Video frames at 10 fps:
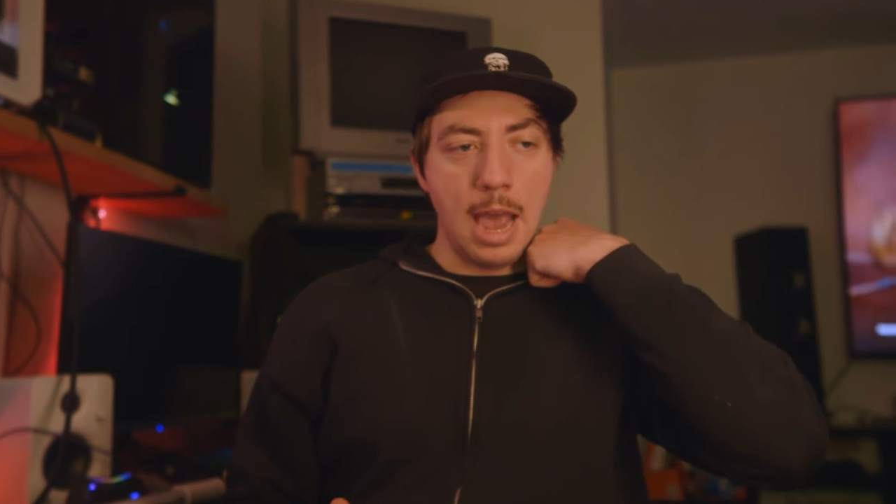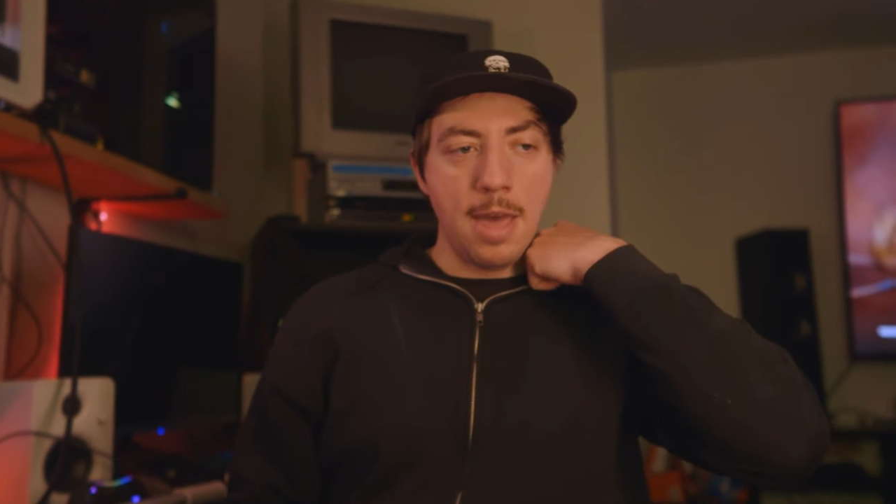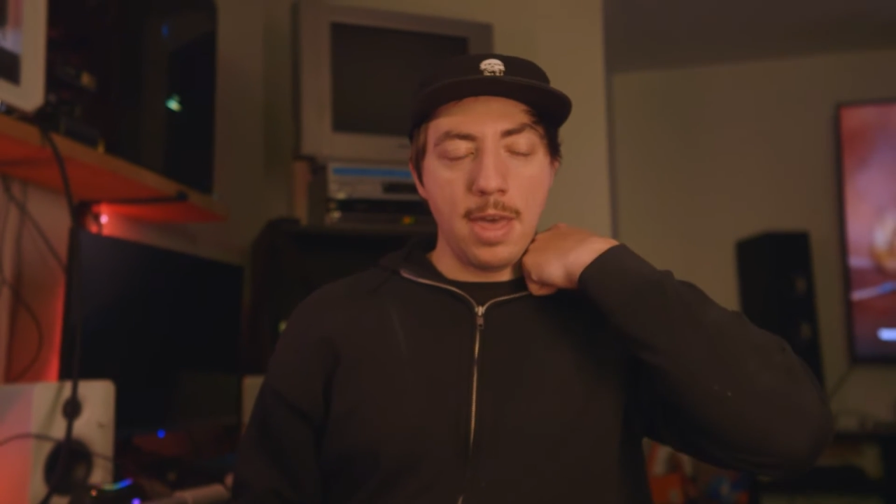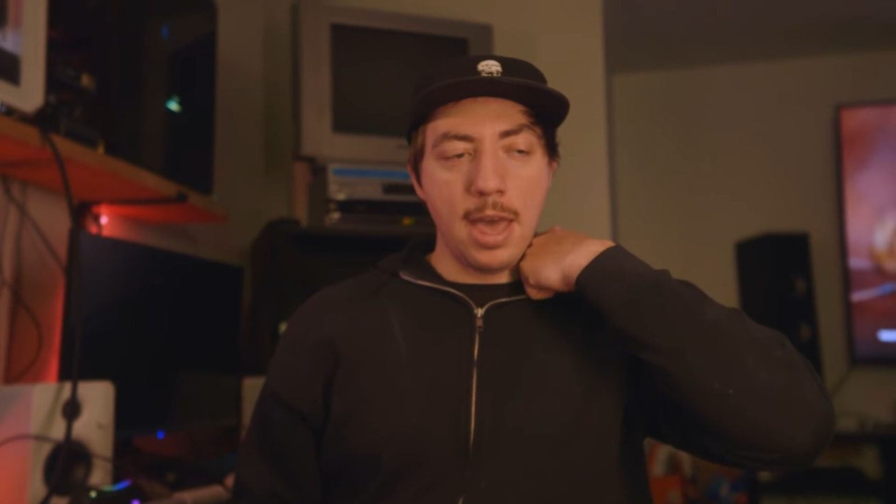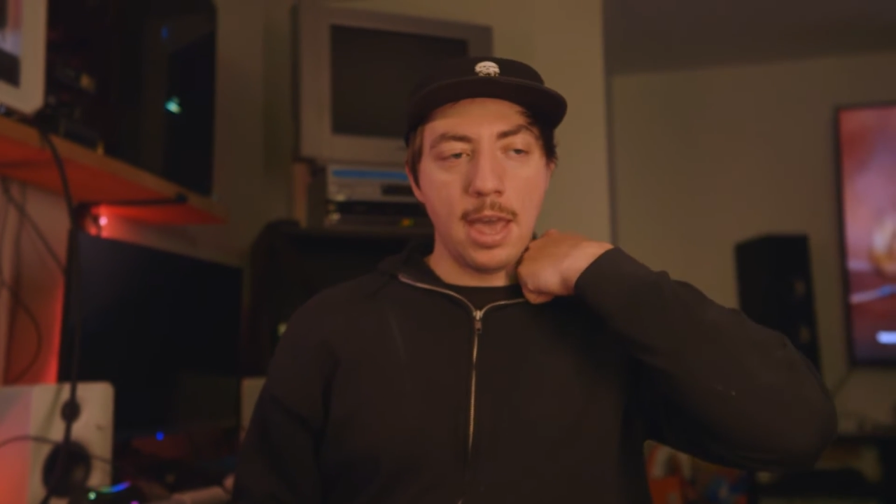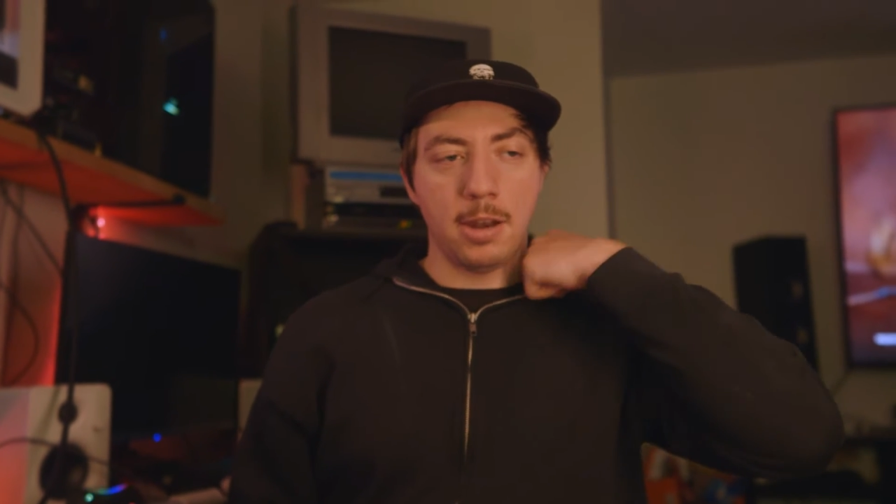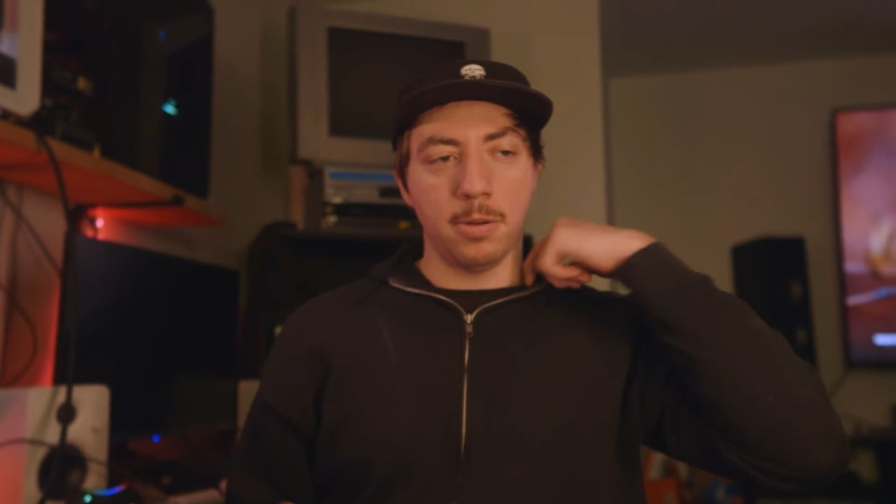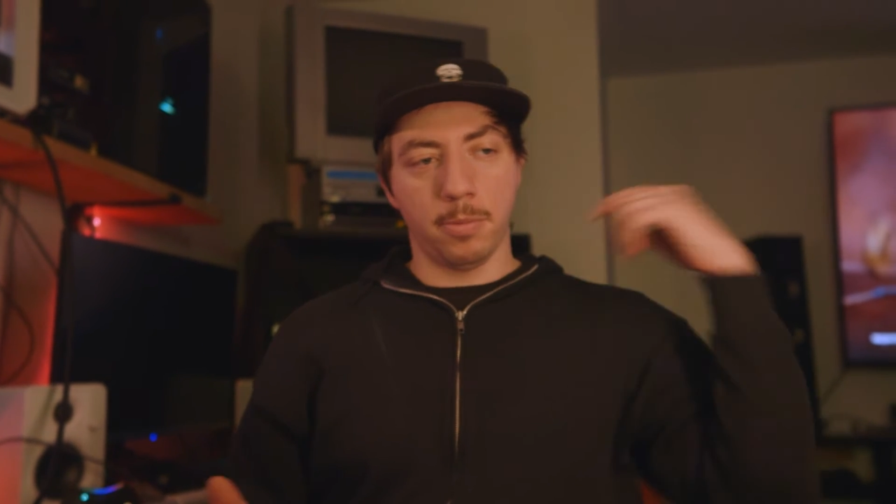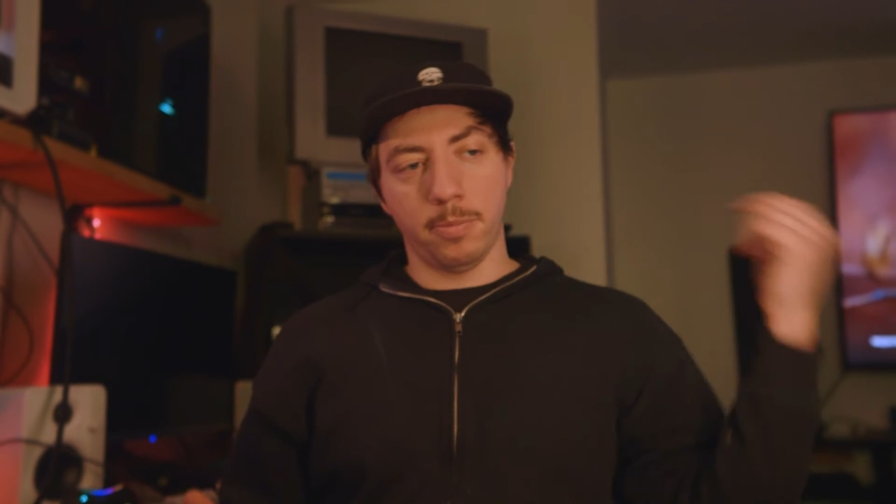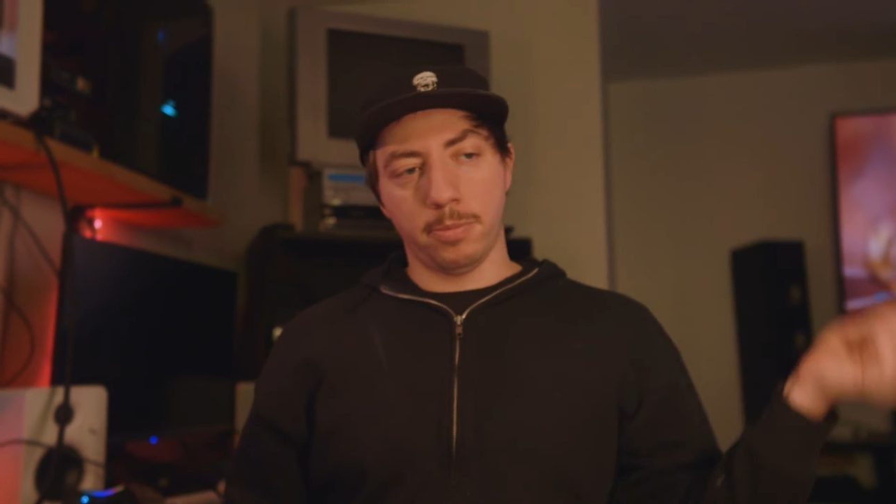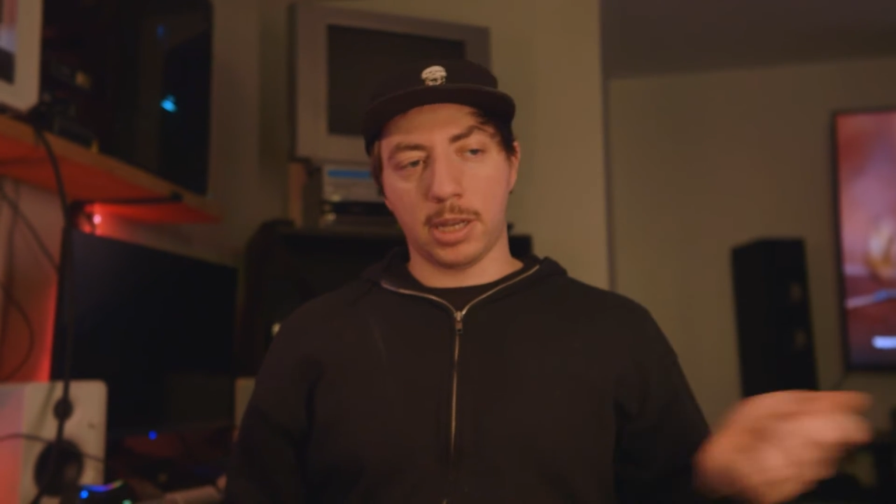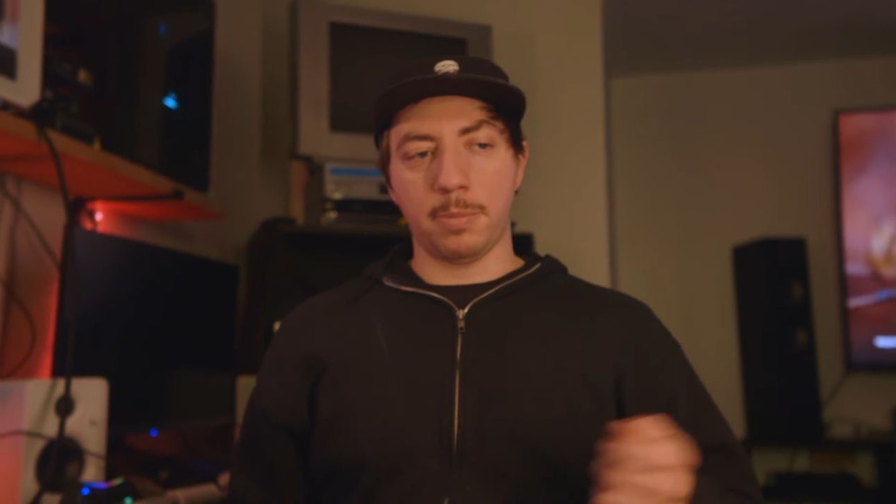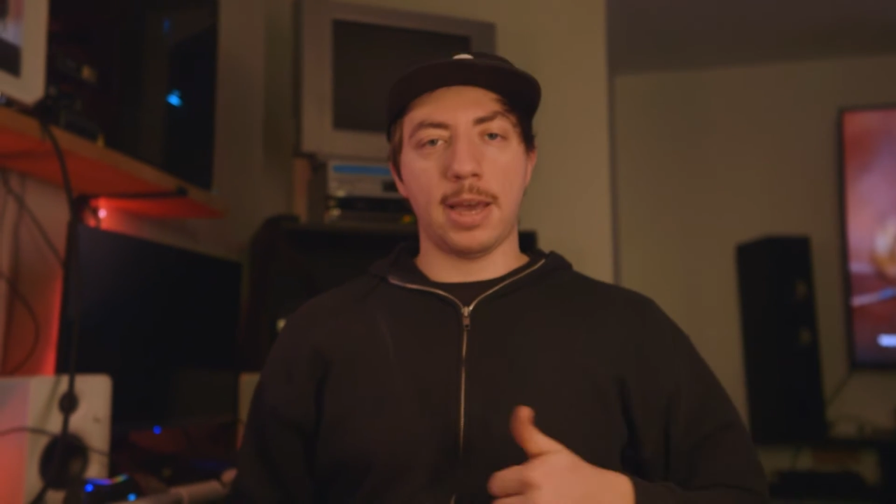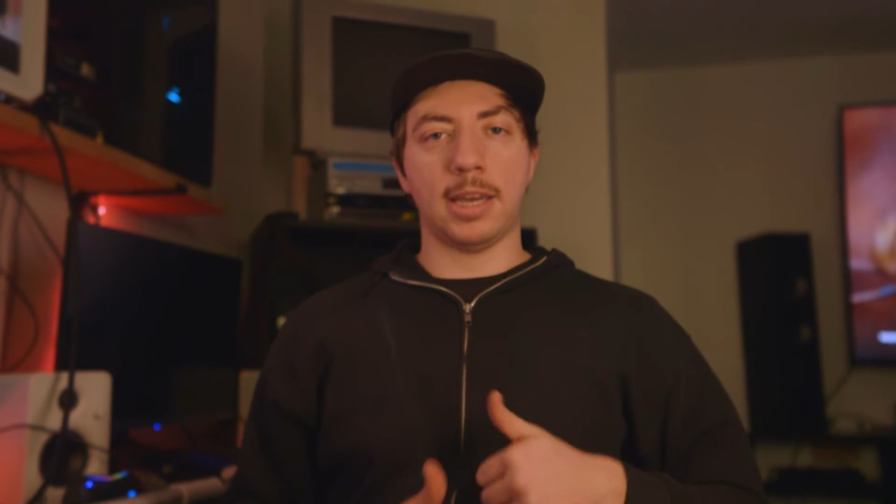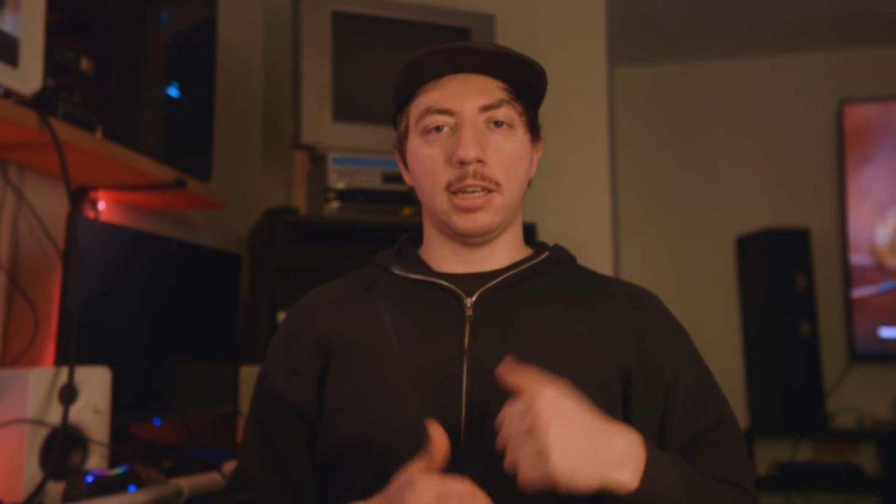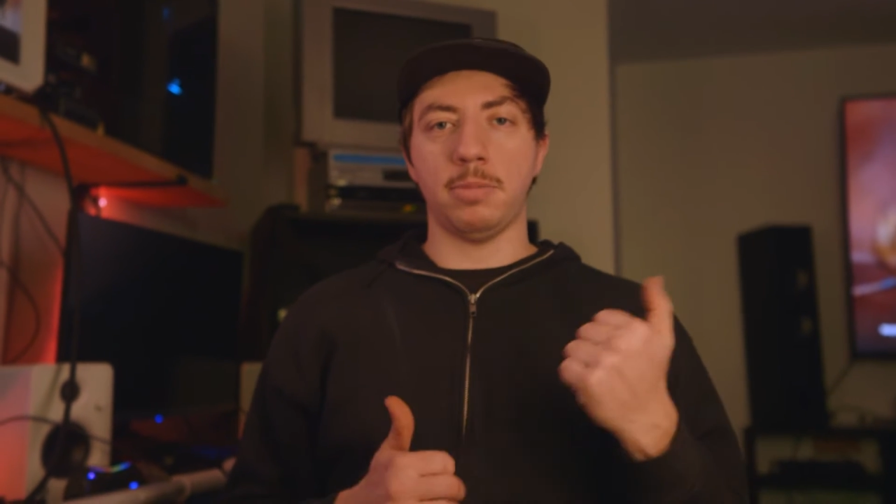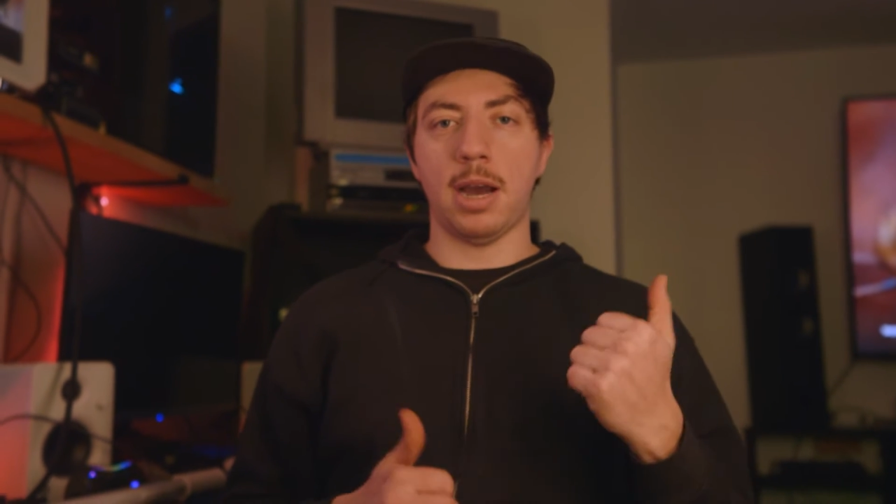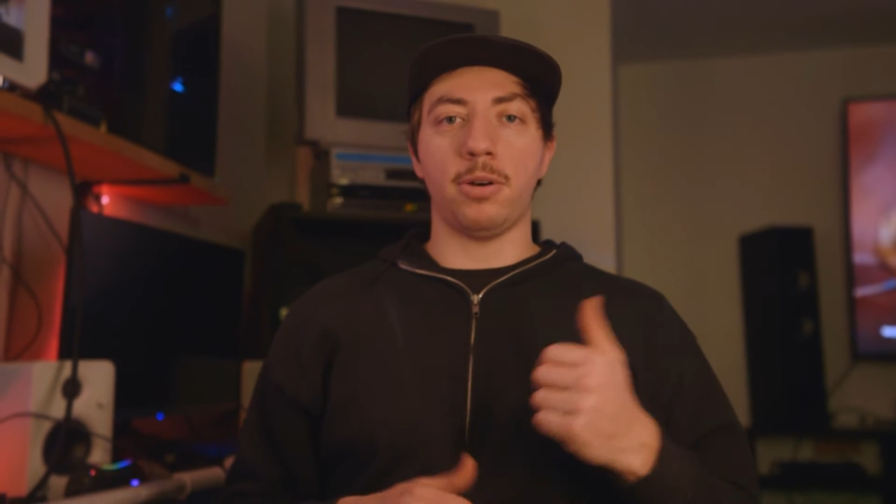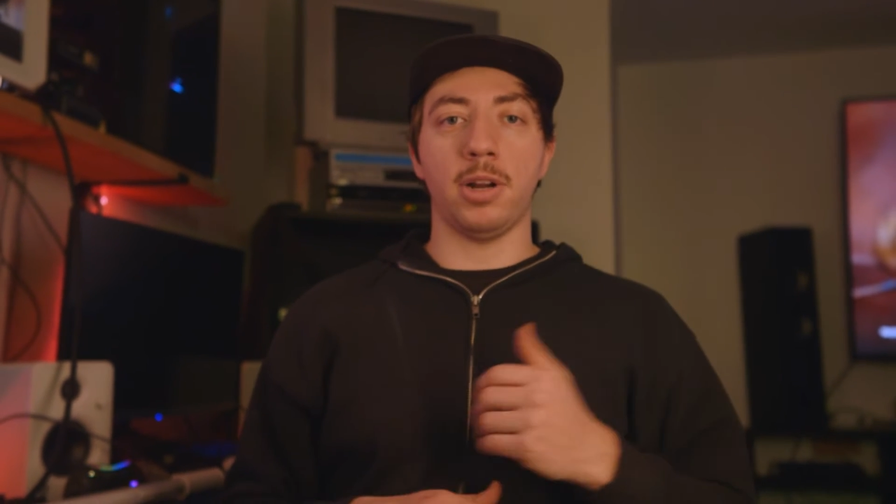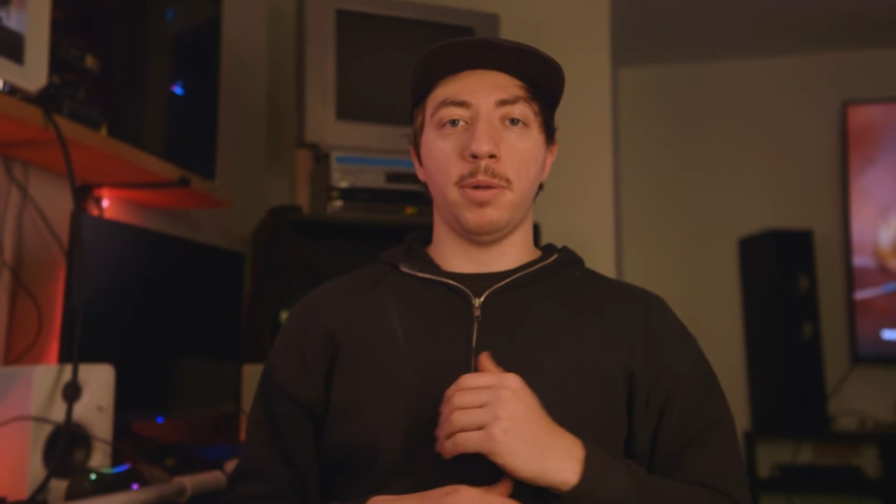and then plug it back in,
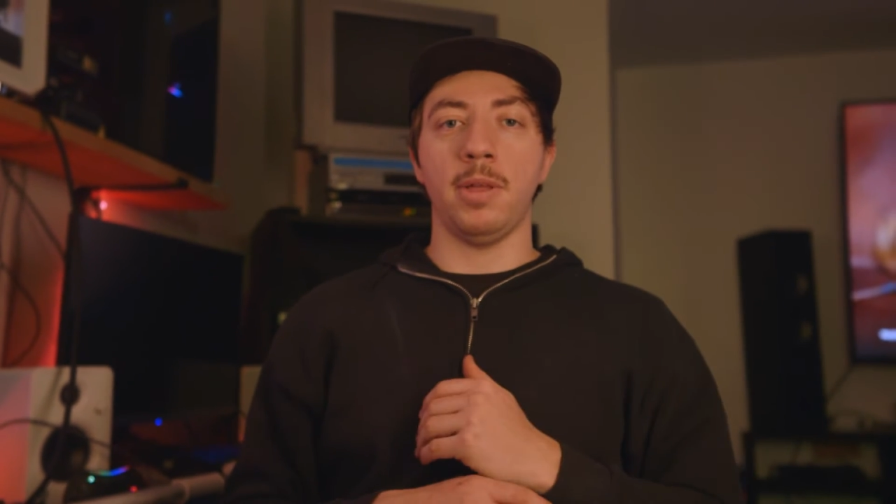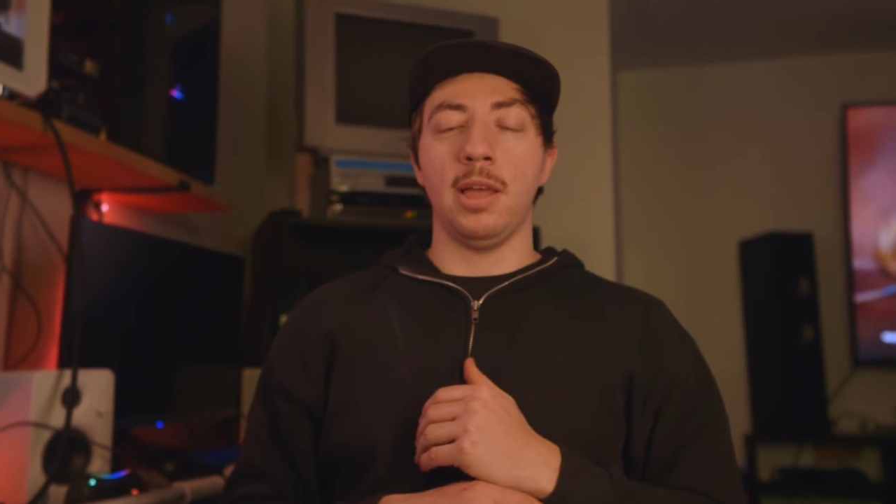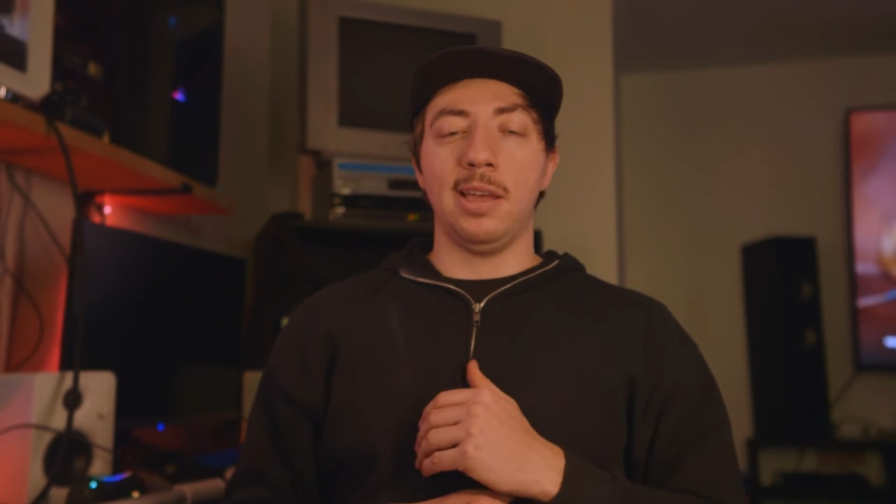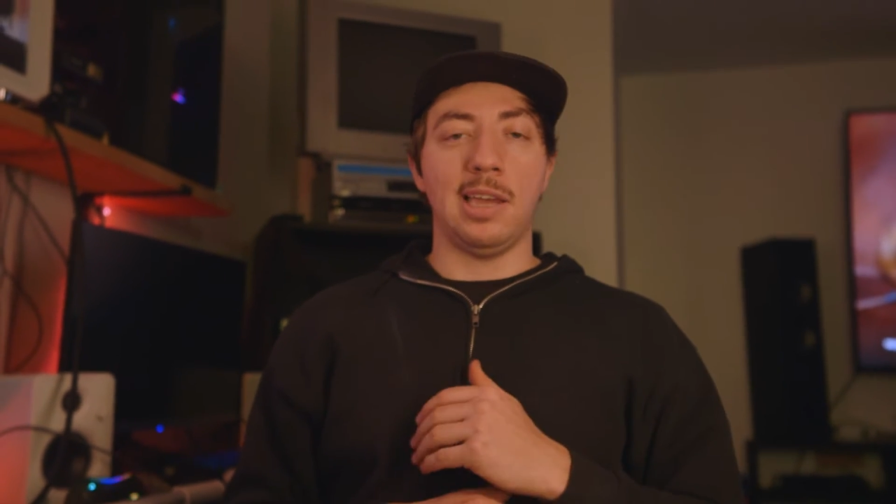power it up.